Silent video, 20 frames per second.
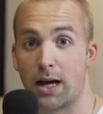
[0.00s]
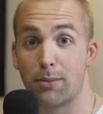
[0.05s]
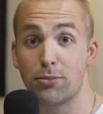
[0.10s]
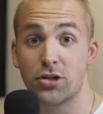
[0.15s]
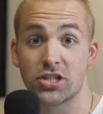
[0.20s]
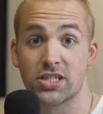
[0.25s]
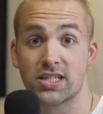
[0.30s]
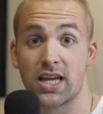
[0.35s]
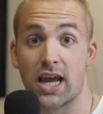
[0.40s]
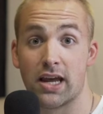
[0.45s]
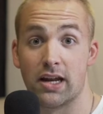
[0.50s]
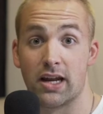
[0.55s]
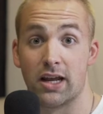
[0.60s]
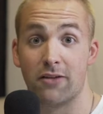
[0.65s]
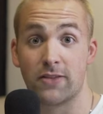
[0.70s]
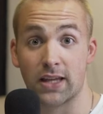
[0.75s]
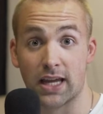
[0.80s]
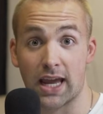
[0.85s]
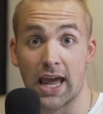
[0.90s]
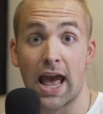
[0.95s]
I'm just saying,
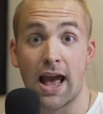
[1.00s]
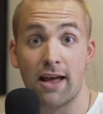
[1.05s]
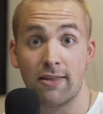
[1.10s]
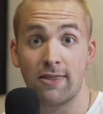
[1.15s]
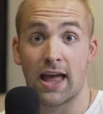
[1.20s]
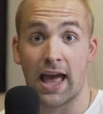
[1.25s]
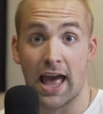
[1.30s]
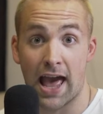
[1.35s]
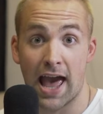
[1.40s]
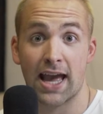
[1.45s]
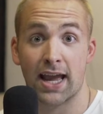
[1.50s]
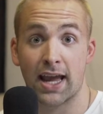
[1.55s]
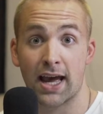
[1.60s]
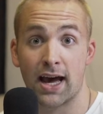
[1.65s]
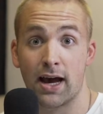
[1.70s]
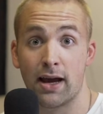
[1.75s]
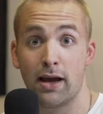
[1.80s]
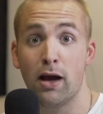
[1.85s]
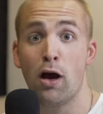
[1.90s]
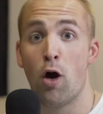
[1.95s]
if the Cat in the Hat
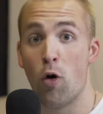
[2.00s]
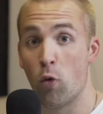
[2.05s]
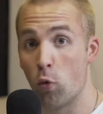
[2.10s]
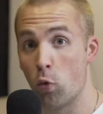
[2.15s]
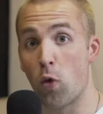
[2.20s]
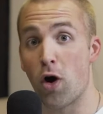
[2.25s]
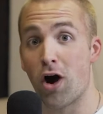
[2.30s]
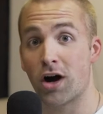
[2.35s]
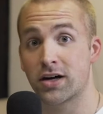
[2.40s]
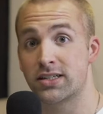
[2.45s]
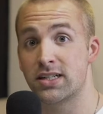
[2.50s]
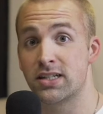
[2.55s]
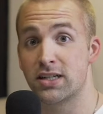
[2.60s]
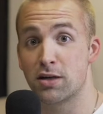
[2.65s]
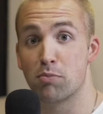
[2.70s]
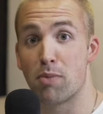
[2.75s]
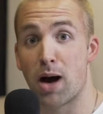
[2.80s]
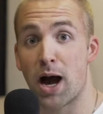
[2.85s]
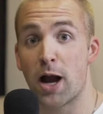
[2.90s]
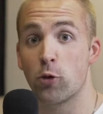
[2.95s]
guy walked into
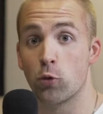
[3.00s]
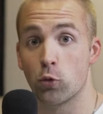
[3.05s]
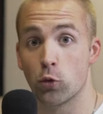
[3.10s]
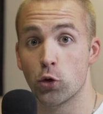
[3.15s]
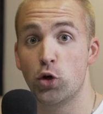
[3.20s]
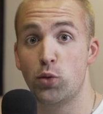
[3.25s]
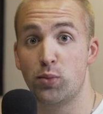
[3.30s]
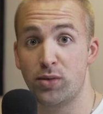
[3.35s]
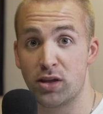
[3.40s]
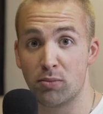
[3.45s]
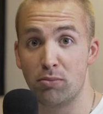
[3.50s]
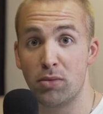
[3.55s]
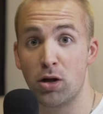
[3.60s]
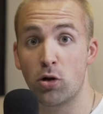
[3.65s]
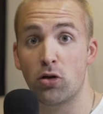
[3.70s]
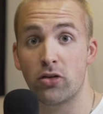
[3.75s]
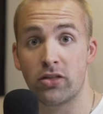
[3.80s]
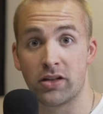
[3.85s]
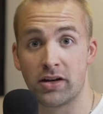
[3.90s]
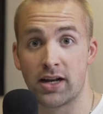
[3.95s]
my room in the
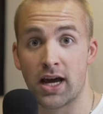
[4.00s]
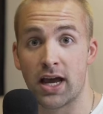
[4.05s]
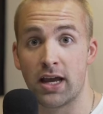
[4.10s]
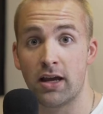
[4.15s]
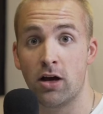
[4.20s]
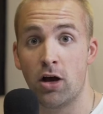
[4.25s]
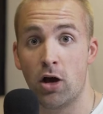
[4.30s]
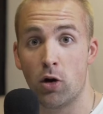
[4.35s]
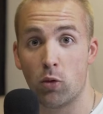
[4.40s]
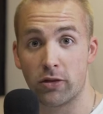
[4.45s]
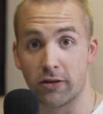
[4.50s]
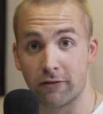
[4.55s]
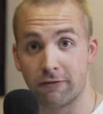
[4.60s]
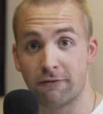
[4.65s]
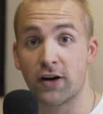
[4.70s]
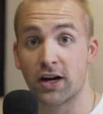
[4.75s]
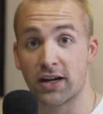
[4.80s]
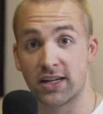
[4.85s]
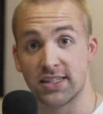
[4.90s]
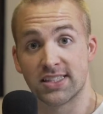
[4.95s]
middle of the night with a
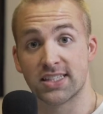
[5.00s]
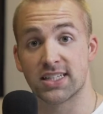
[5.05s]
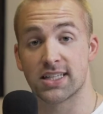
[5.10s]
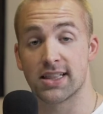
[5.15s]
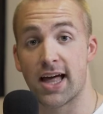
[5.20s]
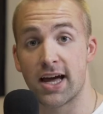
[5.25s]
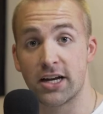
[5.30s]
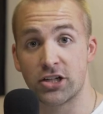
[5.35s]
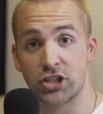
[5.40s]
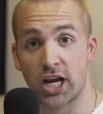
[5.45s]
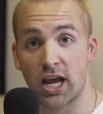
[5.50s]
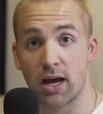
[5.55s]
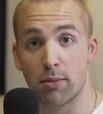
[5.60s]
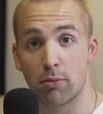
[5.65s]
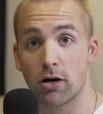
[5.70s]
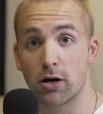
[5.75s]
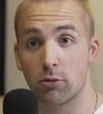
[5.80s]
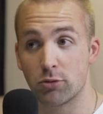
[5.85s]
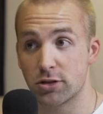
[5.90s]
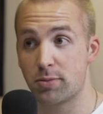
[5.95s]
fucking
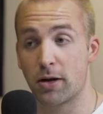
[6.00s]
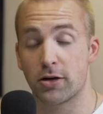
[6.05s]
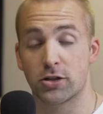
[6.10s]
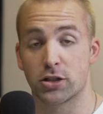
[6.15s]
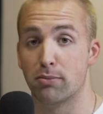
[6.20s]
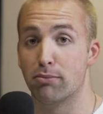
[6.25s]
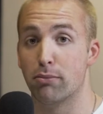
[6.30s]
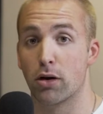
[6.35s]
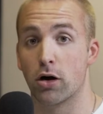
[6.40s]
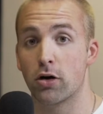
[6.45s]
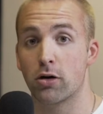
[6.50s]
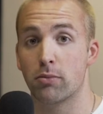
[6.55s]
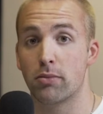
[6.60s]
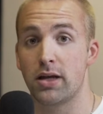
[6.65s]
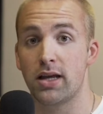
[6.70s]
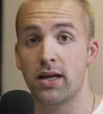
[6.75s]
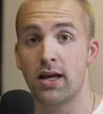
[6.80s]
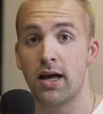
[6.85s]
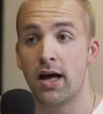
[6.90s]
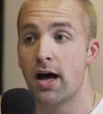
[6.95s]
sledgehammer and was about to murder
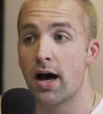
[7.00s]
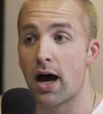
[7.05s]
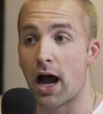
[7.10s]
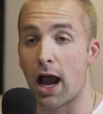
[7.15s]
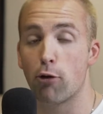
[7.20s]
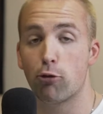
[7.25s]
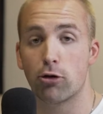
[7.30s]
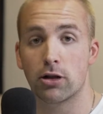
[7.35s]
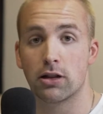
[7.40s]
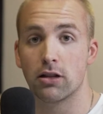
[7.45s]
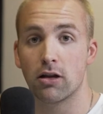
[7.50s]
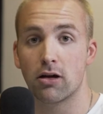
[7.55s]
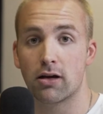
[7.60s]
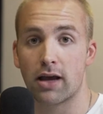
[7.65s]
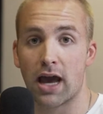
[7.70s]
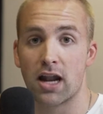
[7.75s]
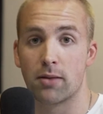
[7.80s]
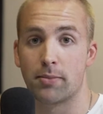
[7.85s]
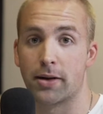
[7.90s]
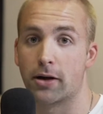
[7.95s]
me, I wouldn't look
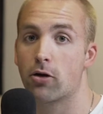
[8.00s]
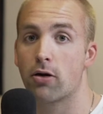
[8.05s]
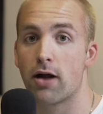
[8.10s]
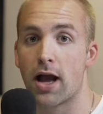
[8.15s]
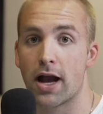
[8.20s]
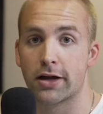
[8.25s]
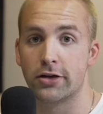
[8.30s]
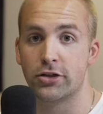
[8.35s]
at him and crack a